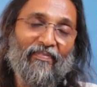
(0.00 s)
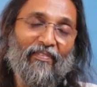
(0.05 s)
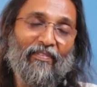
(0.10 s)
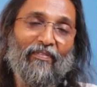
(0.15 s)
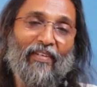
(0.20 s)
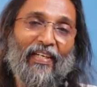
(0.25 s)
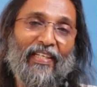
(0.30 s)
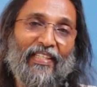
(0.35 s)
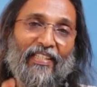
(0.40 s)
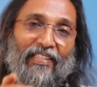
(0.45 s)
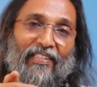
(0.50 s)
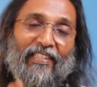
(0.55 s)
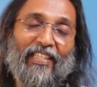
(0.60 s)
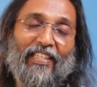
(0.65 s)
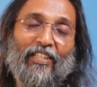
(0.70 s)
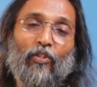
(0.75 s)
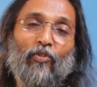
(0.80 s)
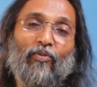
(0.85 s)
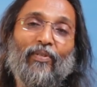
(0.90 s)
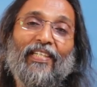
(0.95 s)
various
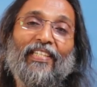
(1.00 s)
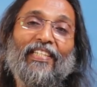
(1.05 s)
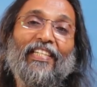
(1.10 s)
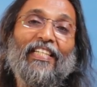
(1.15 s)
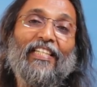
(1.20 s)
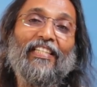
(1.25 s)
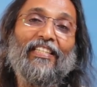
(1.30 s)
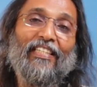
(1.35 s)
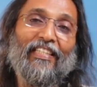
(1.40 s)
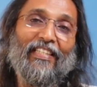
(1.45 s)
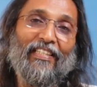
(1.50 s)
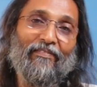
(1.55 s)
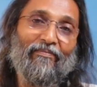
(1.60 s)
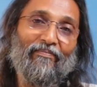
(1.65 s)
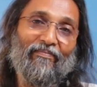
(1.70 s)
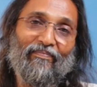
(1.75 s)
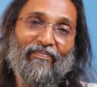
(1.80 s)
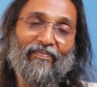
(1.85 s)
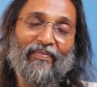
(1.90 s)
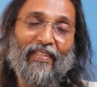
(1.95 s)
things to a deity.
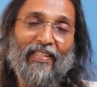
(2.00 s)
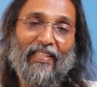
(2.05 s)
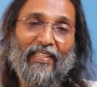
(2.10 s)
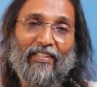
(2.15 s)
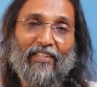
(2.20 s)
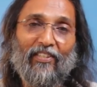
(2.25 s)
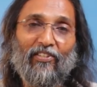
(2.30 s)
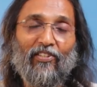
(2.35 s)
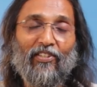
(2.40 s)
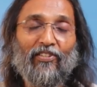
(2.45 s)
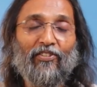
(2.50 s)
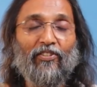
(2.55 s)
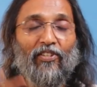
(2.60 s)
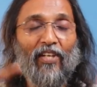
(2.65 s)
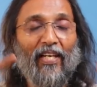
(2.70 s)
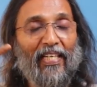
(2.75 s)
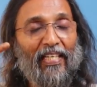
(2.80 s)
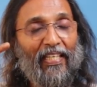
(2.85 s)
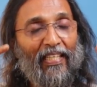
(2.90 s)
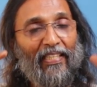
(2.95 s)
It is a
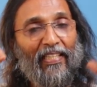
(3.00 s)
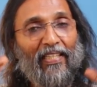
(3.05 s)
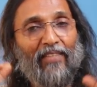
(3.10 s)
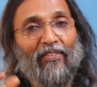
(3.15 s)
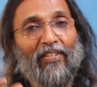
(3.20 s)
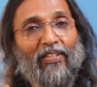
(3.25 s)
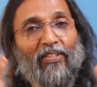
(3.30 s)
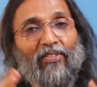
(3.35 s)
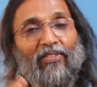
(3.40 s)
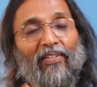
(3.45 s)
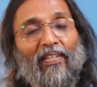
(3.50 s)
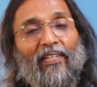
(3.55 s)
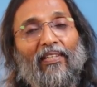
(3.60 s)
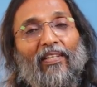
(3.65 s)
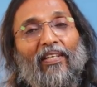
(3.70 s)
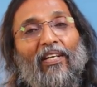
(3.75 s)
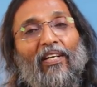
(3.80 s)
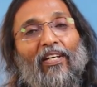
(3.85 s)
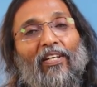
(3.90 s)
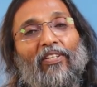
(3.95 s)
training given to the
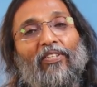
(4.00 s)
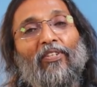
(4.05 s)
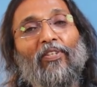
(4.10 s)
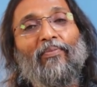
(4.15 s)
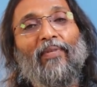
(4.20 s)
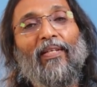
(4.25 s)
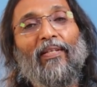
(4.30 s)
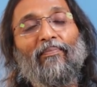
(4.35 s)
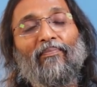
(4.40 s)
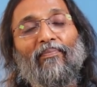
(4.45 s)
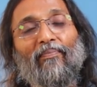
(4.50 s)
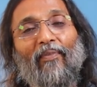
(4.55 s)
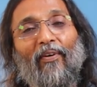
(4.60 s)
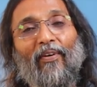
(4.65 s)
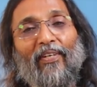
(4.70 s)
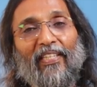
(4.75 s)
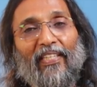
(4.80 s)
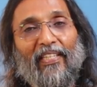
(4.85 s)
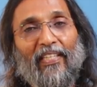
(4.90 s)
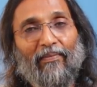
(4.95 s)
human
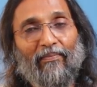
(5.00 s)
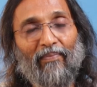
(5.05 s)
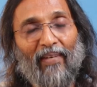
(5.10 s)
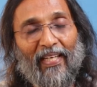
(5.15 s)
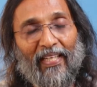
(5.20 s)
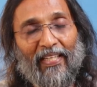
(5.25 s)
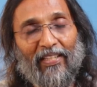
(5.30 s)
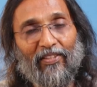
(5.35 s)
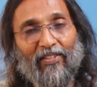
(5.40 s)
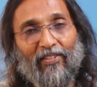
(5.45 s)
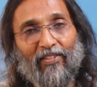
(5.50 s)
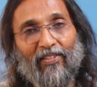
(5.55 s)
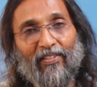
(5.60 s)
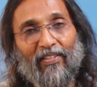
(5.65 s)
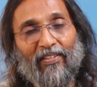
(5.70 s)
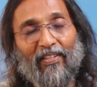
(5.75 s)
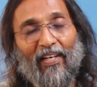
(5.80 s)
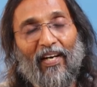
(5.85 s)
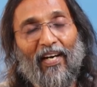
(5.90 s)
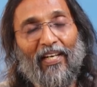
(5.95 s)
body and mind
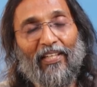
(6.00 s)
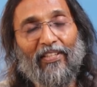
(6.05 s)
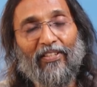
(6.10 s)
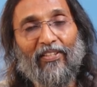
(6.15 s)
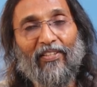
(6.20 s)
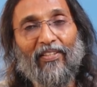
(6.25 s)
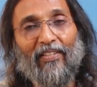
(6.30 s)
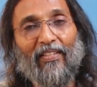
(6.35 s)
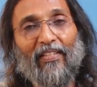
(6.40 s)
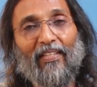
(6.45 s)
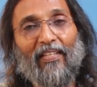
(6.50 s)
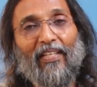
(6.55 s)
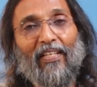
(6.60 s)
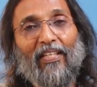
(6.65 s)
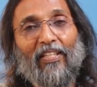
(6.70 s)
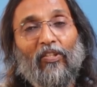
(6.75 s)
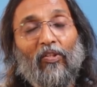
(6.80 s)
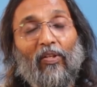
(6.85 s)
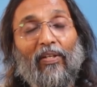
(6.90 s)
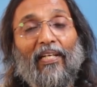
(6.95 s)
and heart
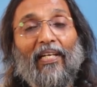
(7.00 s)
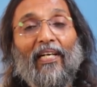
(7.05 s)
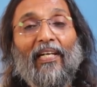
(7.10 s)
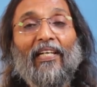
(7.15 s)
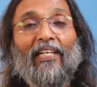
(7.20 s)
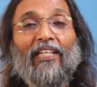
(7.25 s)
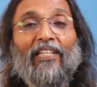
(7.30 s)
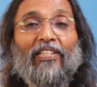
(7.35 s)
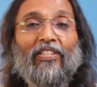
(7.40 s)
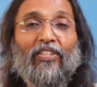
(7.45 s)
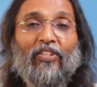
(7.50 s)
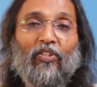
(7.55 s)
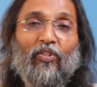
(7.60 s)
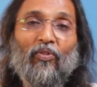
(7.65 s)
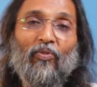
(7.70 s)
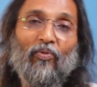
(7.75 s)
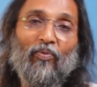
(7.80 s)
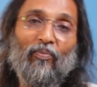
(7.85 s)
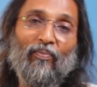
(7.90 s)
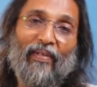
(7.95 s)
to learn
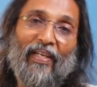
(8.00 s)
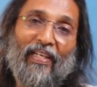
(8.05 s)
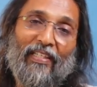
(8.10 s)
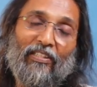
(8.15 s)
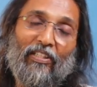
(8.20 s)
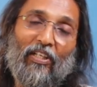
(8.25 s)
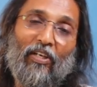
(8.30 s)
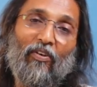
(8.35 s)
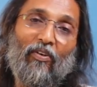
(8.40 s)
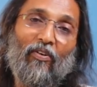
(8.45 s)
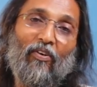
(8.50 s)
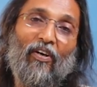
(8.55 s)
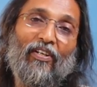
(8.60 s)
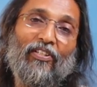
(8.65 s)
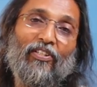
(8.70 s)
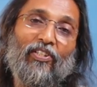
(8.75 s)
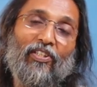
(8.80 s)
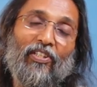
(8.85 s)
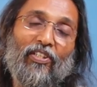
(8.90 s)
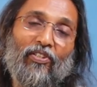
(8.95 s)
to make the
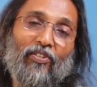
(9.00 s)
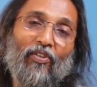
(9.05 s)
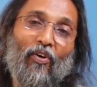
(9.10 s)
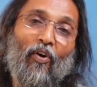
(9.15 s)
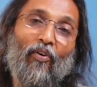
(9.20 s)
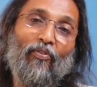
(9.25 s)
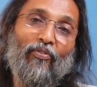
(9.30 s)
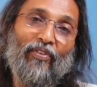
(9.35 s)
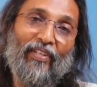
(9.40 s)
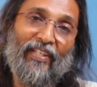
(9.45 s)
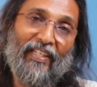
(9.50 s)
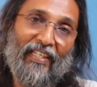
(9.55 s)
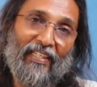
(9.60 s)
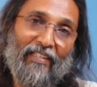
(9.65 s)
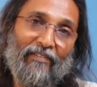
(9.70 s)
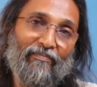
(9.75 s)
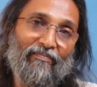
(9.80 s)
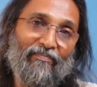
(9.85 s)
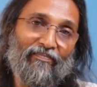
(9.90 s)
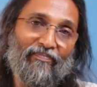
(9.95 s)
conscious offering.